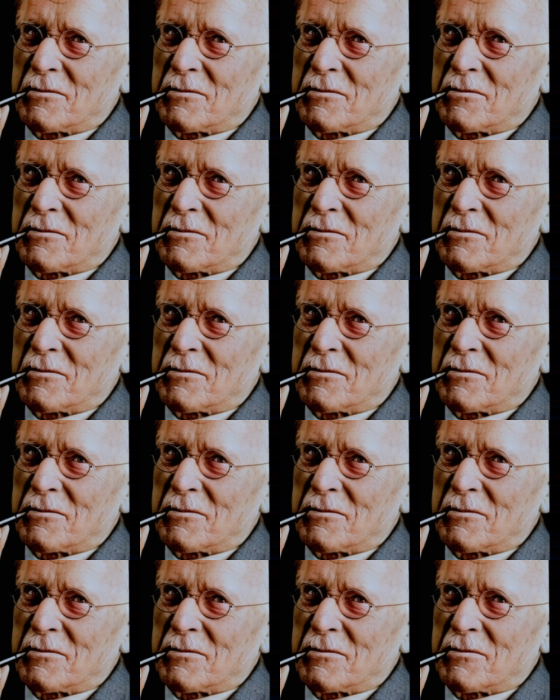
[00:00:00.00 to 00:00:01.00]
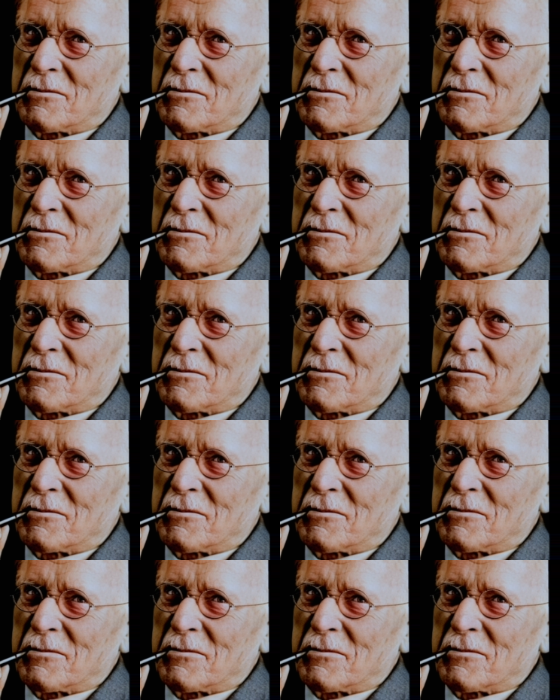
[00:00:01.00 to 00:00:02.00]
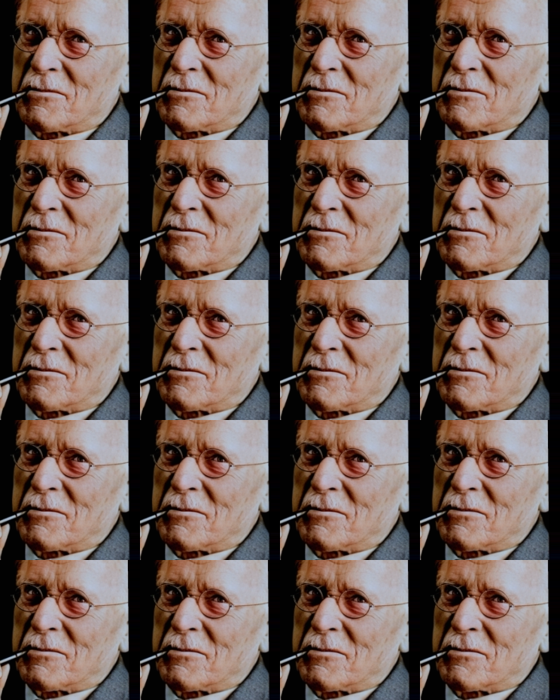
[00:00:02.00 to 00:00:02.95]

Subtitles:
(silence)